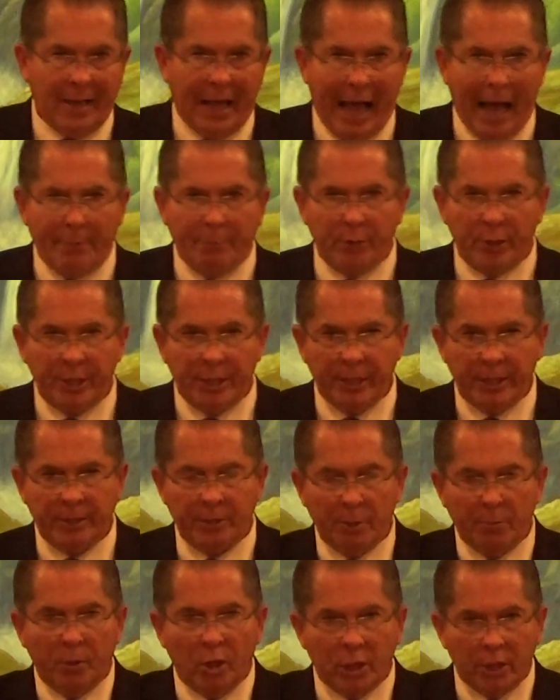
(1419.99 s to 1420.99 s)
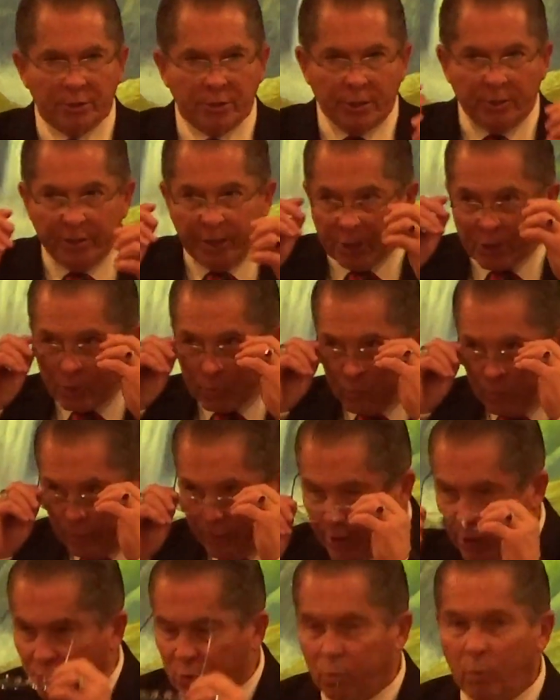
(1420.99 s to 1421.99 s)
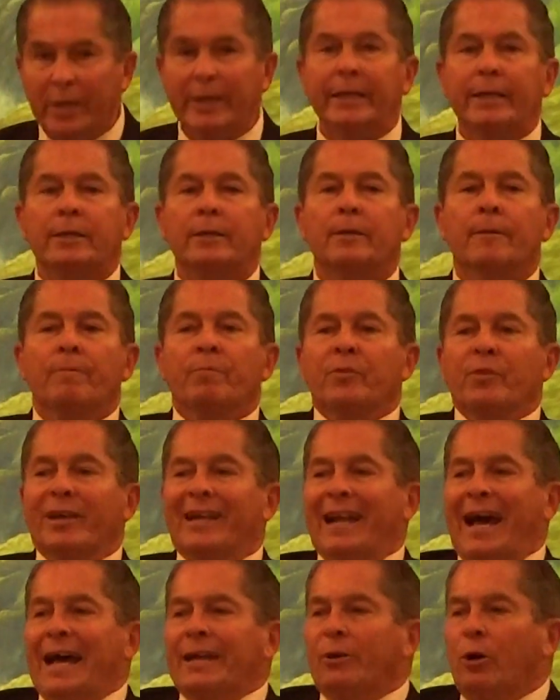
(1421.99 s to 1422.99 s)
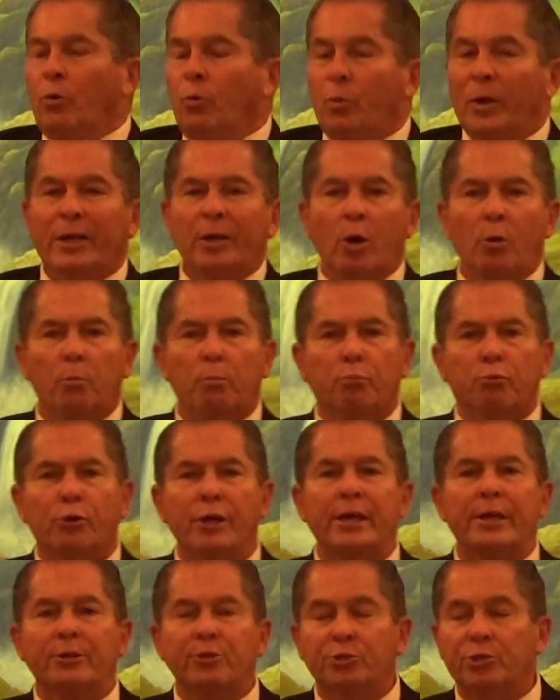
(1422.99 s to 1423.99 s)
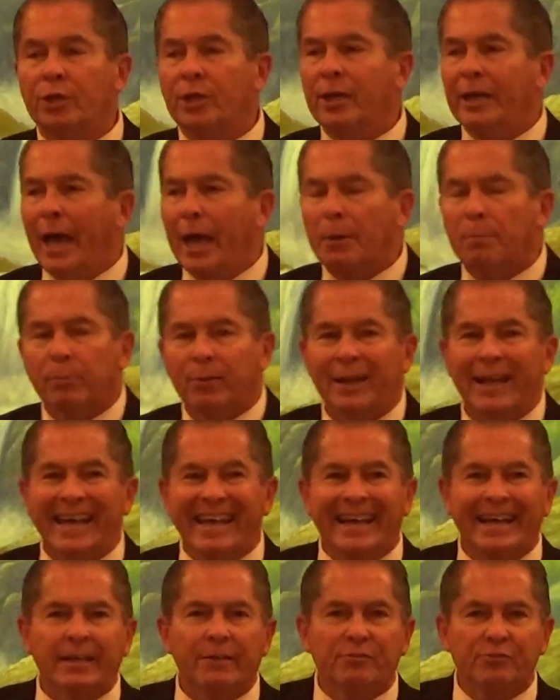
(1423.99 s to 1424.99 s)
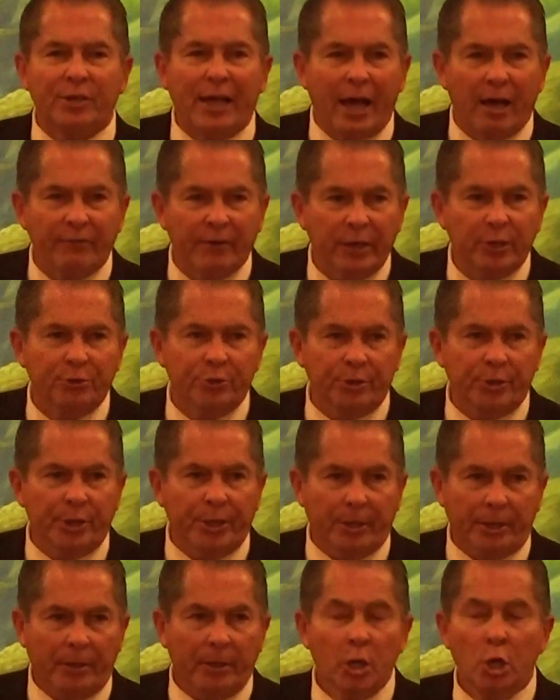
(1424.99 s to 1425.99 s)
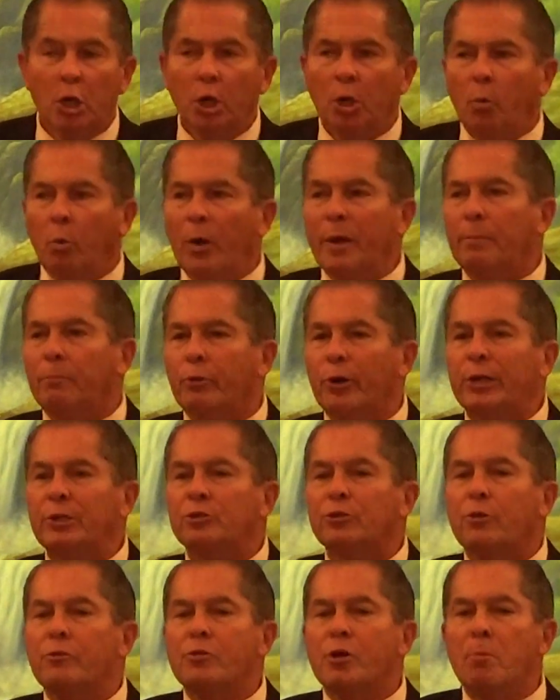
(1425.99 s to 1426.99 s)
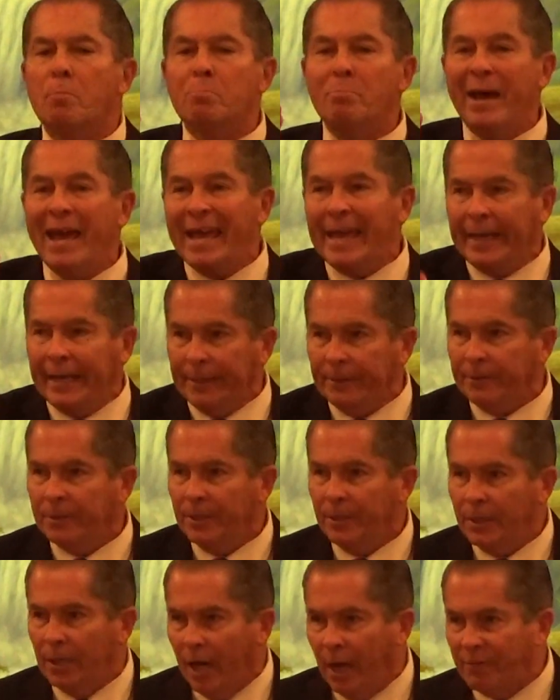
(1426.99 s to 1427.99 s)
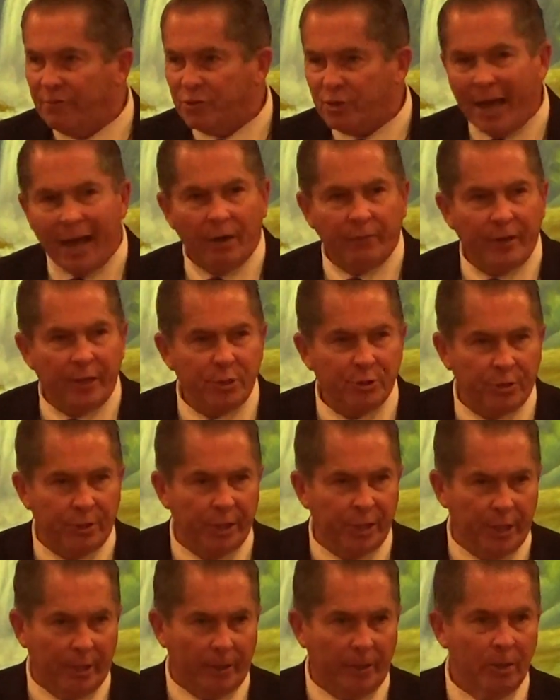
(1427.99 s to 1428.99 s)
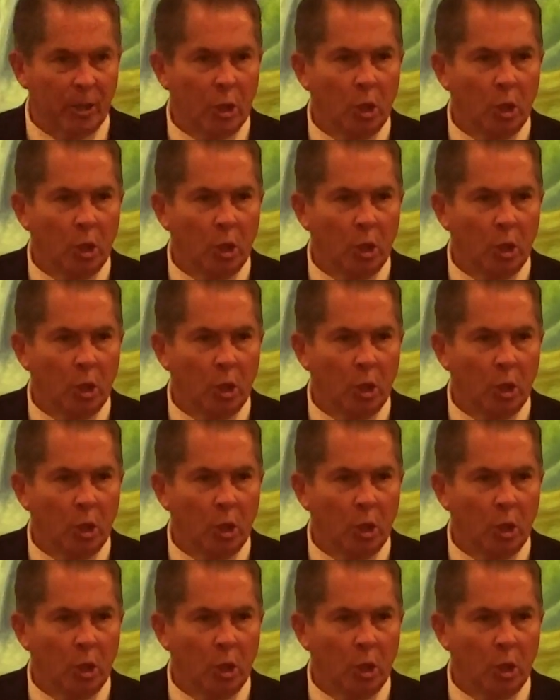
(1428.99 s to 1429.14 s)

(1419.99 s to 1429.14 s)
I put it in the bulletin this, this week. That I don't, we don't preach a plan of salvation here. We preach the man of salvation here.